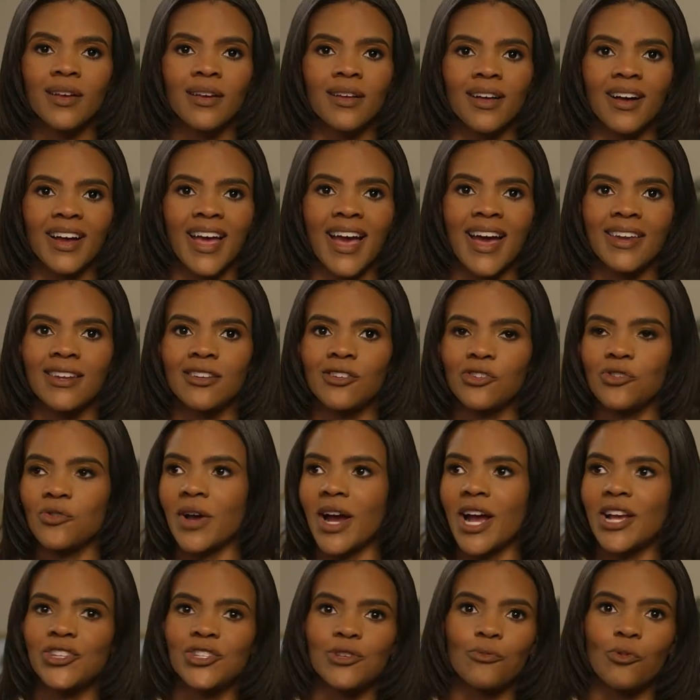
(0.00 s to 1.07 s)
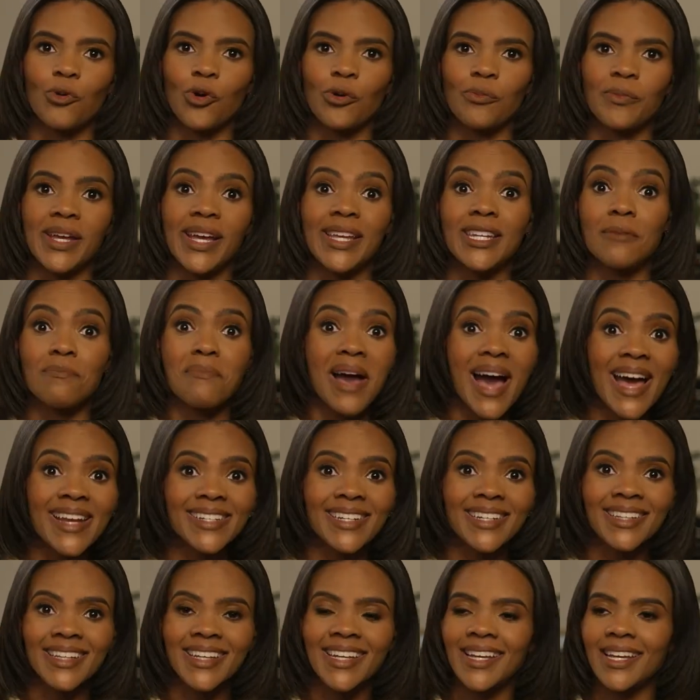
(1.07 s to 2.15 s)
again, you guys support me
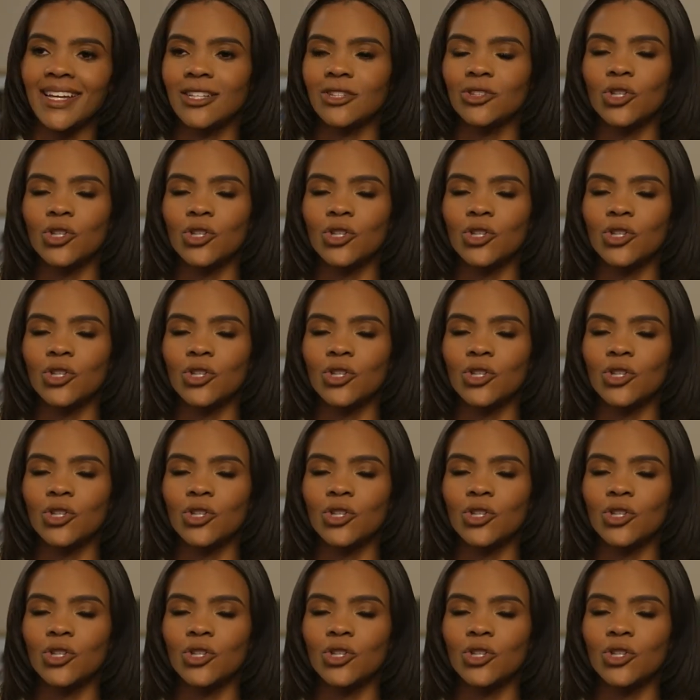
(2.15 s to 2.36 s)
independently,